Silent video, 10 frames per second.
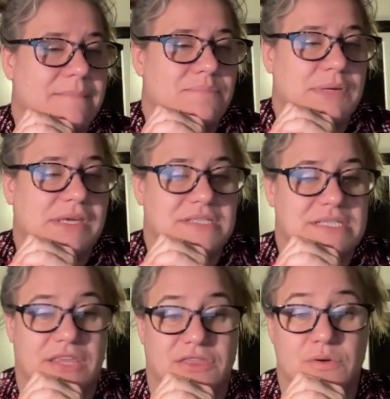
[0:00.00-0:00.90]
because
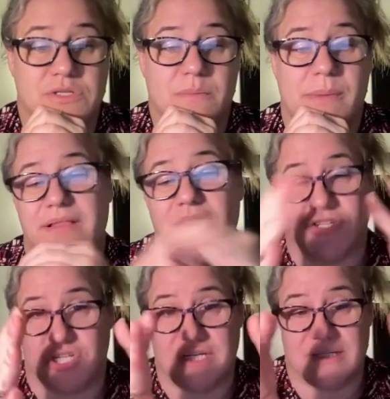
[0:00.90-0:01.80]
like those are my
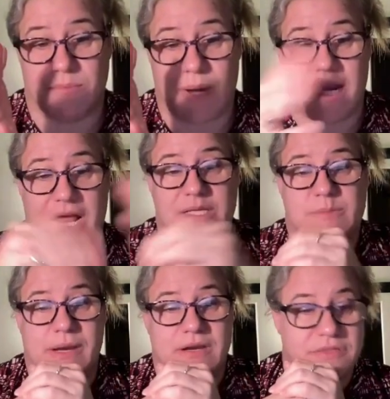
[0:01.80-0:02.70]
lunches, right? I
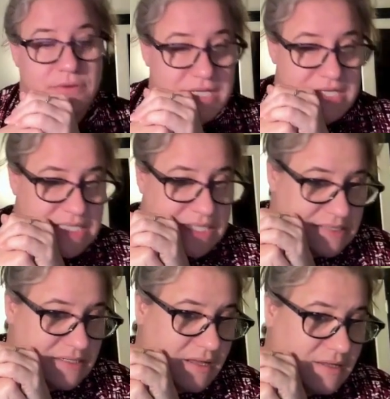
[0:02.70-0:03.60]
spend
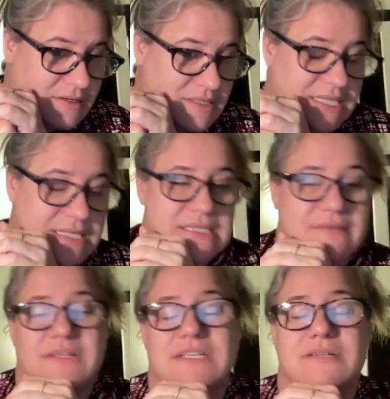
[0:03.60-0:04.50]

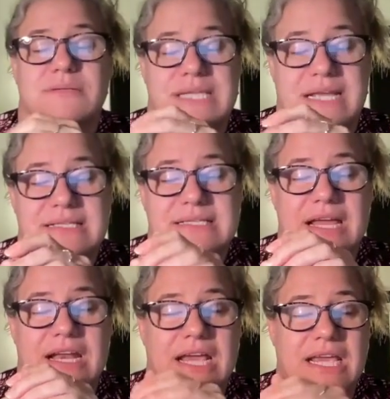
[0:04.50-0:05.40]
$36.72
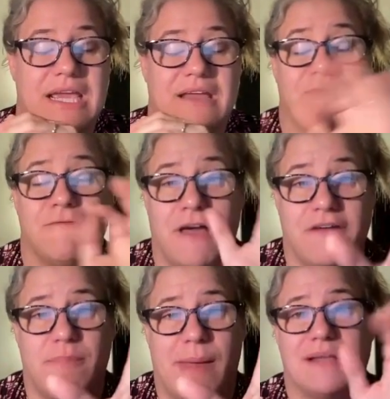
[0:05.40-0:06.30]
and I get
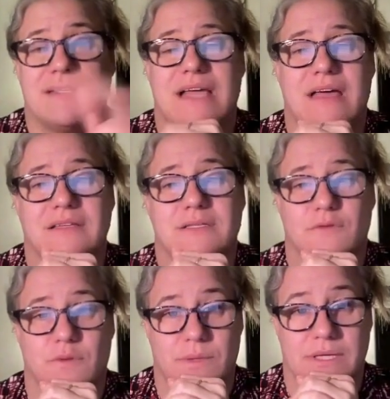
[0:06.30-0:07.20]
5 bagged salads for
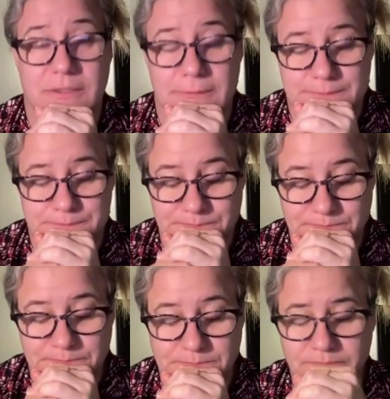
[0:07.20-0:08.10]
the week.
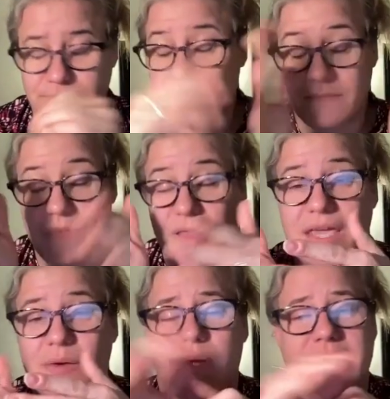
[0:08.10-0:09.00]
I
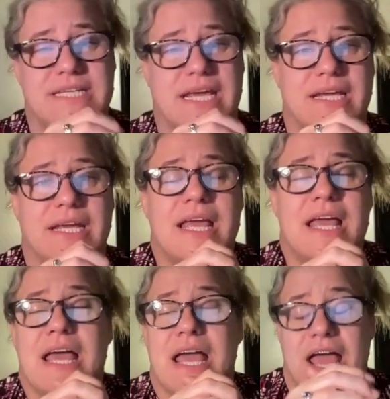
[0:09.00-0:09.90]
eat one a day,
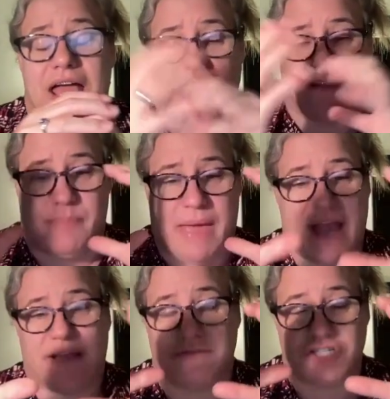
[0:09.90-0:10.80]
and the
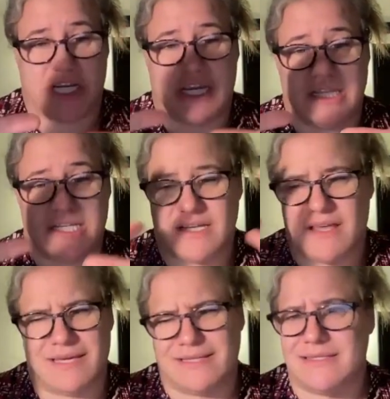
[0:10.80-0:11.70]
pack of chicken that's got
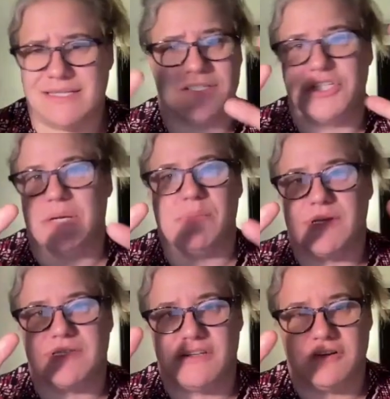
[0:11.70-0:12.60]
like 6 chicken
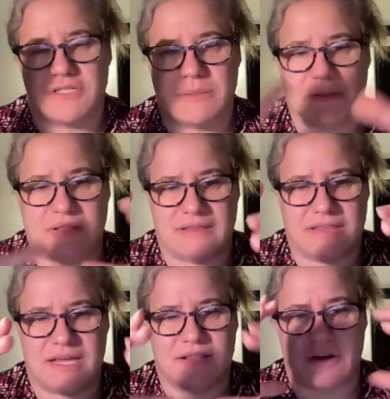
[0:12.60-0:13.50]
breasts in it or something like
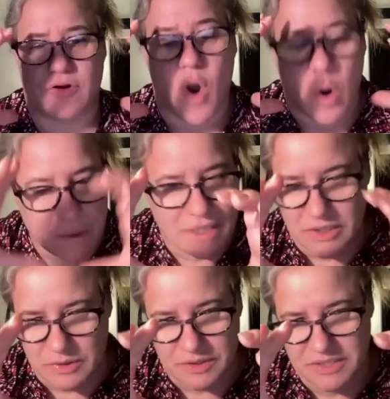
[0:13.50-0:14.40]
that are already
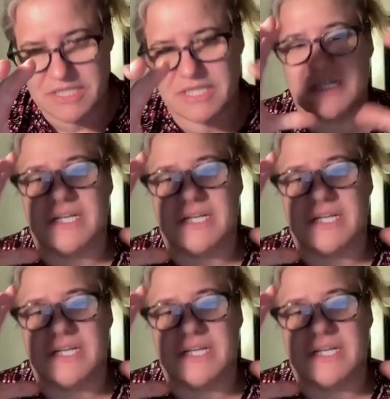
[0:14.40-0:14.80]
cooked.